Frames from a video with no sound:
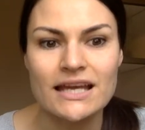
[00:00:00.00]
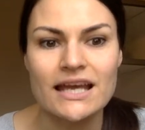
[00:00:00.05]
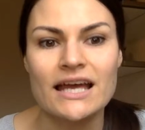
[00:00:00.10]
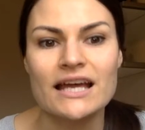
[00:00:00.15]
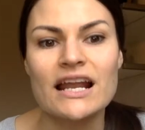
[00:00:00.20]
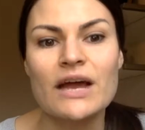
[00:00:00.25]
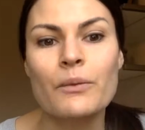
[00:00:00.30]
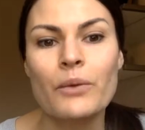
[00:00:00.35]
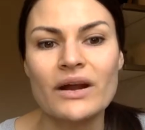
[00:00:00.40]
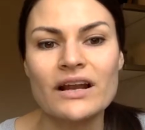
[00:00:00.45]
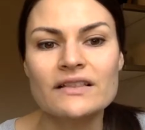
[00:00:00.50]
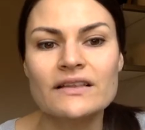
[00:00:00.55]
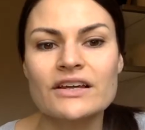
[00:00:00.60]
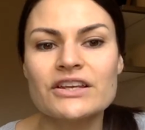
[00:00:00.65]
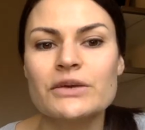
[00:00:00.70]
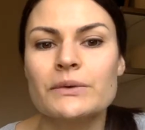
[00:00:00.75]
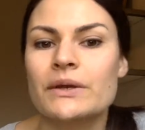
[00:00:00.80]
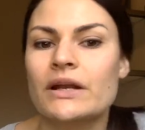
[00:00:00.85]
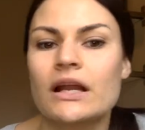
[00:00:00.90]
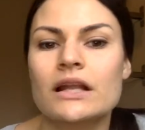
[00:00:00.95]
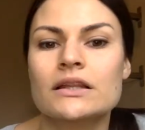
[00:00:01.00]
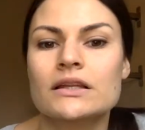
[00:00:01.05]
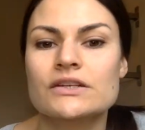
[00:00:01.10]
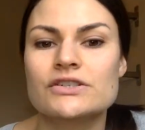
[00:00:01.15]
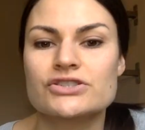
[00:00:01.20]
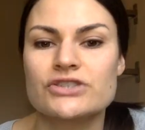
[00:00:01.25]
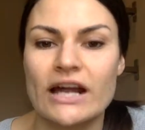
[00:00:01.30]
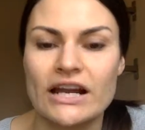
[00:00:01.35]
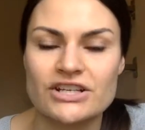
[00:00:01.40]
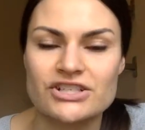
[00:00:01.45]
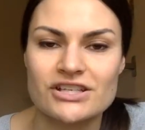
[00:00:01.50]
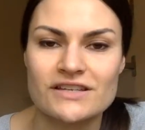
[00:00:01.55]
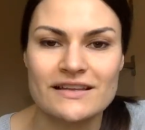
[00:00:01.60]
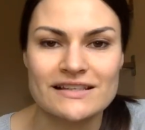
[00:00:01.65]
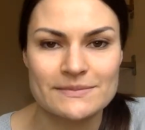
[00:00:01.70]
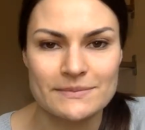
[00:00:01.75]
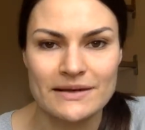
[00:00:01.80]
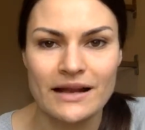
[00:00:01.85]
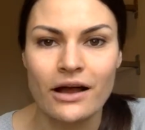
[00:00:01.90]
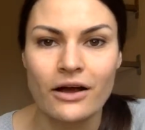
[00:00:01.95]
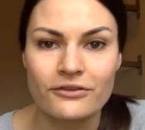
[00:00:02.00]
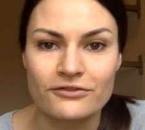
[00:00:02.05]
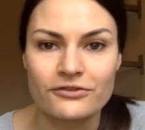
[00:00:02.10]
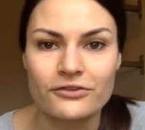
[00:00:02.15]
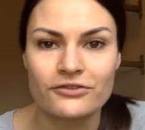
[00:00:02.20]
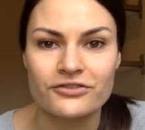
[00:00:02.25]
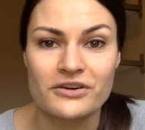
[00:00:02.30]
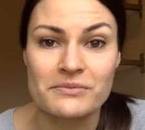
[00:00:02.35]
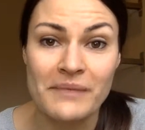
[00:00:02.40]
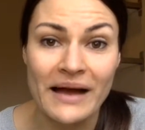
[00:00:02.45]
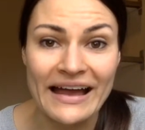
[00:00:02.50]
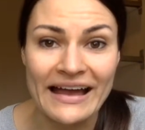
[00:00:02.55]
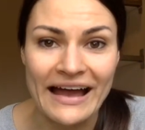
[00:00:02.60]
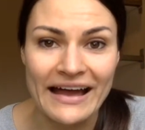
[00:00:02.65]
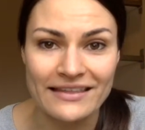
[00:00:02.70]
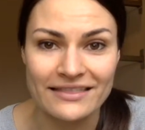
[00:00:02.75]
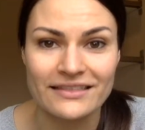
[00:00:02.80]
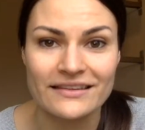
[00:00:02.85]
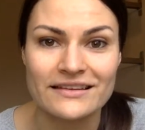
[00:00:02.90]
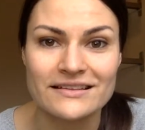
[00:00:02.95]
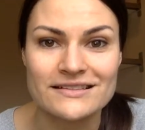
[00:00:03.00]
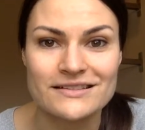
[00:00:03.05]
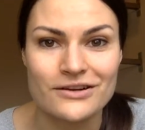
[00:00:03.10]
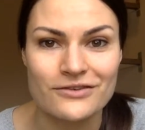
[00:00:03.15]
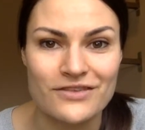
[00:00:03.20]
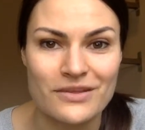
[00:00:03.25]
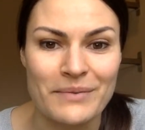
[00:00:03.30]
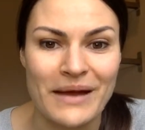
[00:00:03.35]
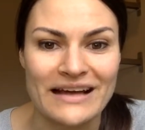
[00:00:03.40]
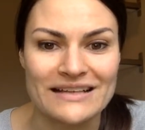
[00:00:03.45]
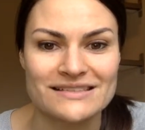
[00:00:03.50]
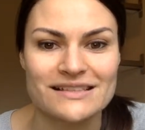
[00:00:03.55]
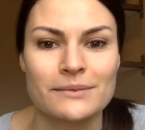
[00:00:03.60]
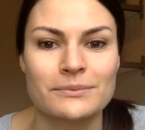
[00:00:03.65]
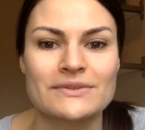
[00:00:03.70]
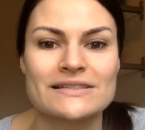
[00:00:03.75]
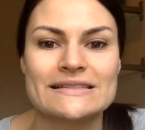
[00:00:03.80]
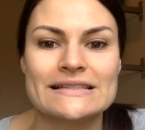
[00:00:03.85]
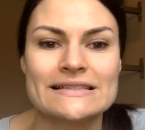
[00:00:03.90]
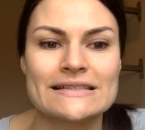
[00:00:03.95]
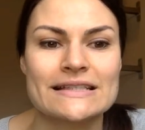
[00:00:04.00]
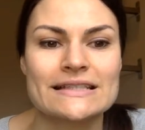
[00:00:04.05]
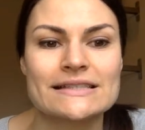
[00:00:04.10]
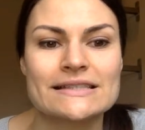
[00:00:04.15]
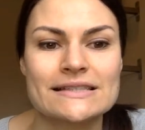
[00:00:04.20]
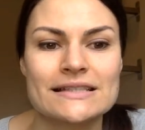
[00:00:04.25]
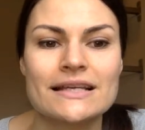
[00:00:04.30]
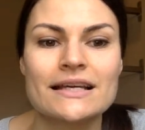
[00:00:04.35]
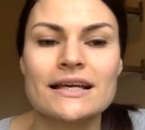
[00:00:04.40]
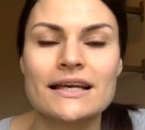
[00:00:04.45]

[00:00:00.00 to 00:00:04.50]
And I want to let you in on a little strategy that's been helpful for my athletes over the past couple seasons.